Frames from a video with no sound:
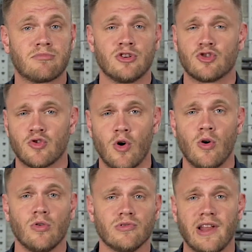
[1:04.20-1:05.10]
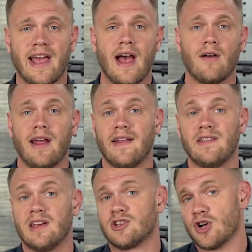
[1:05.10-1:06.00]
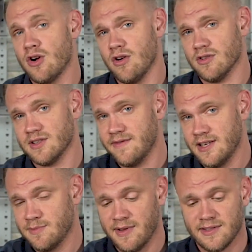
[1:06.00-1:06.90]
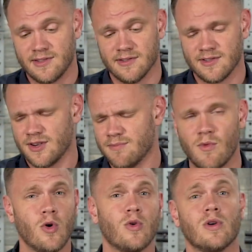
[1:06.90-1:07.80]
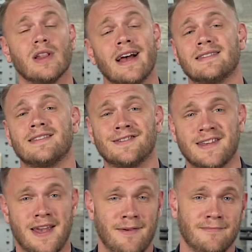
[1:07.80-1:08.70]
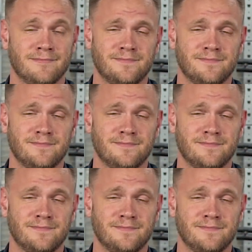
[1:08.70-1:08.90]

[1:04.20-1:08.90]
control, layout, and the internals of these pistols are more or less the same.